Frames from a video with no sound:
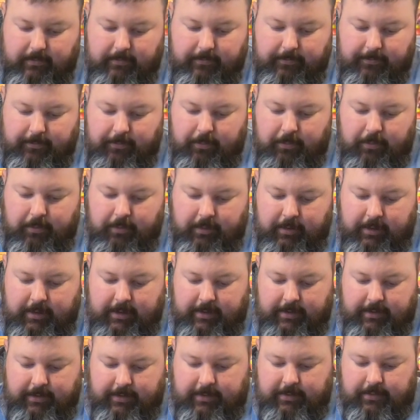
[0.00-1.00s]

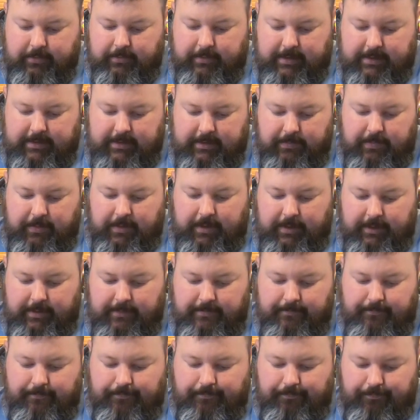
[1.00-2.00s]
for this
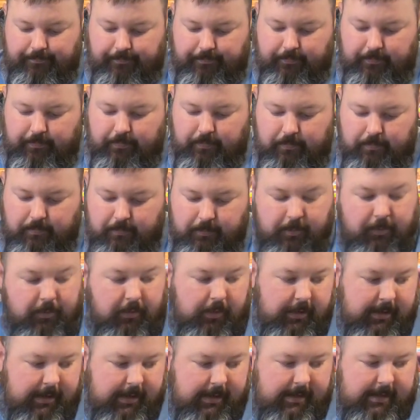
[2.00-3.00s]
recipe, we're
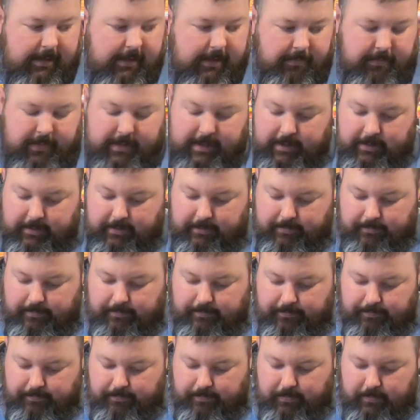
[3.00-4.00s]
looking at about
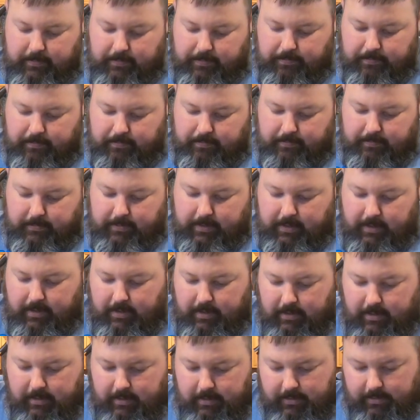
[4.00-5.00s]

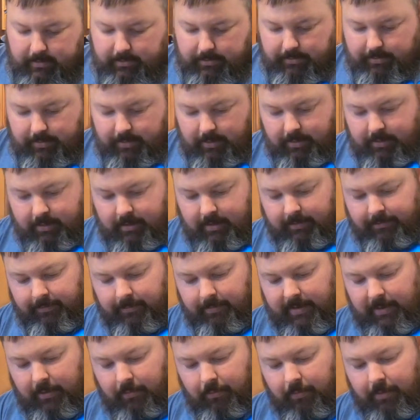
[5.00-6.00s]
starting off
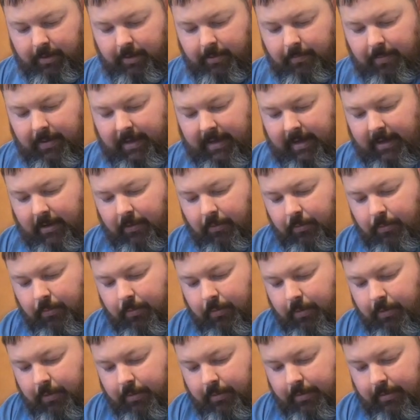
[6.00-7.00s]
about 1 pound
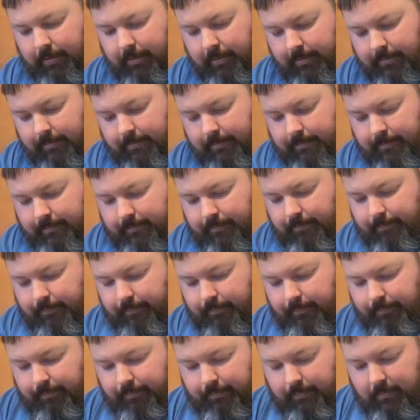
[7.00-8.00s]
worth.
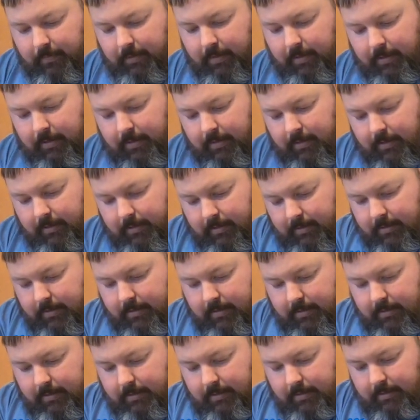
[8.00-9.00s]

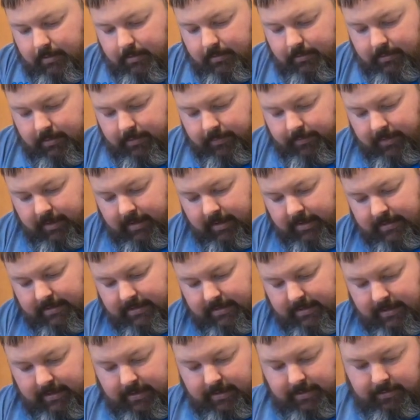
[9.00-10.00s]
So I've got a
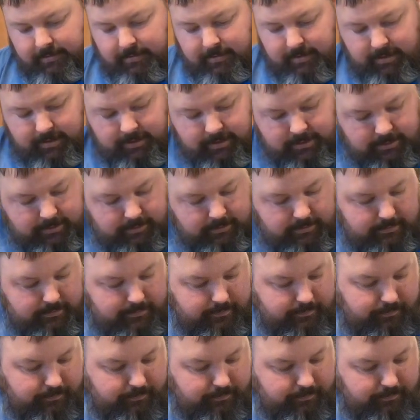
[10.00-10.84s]
scale here.